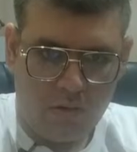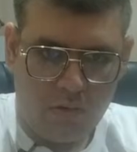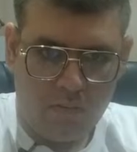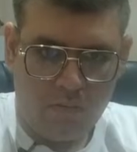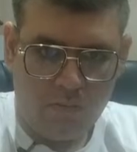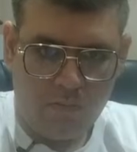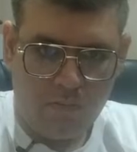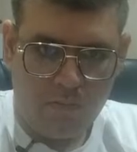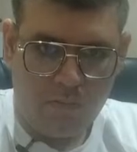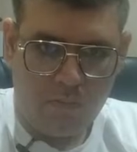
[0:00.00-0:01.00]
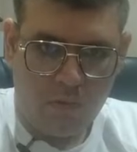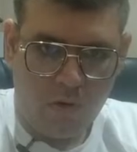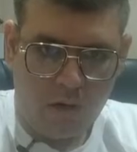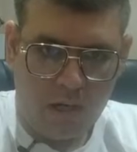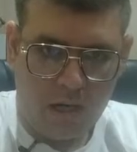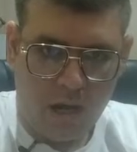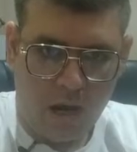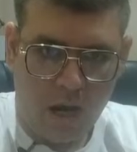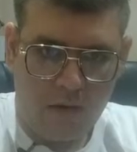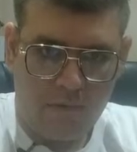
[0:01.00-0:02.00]
Okay,
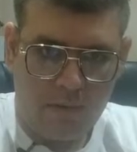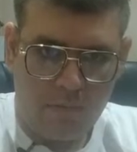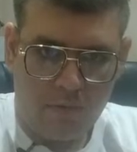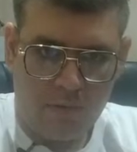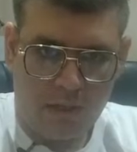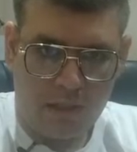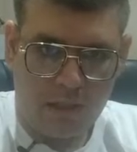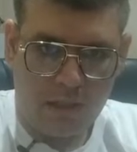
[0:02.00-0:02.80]
I will move the king here.